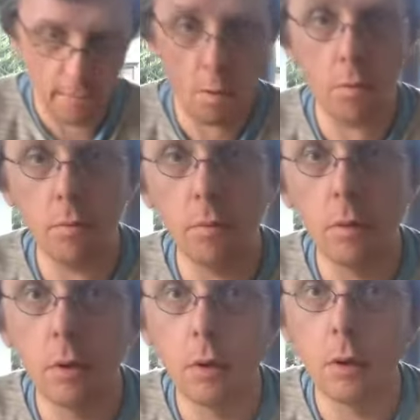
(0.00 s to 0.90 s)
Oh,
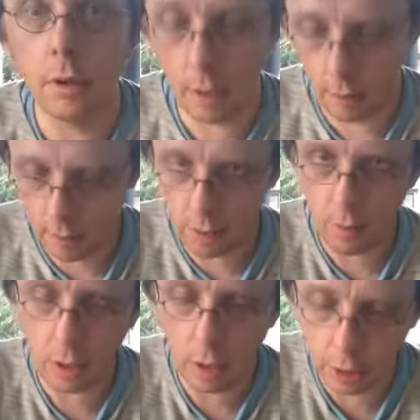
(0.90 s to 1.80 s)
there, I
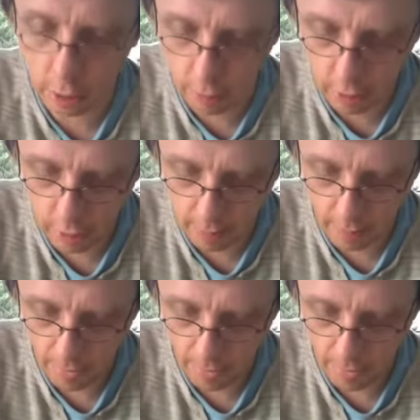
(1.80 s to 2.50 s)
thought I'd lost the screen there.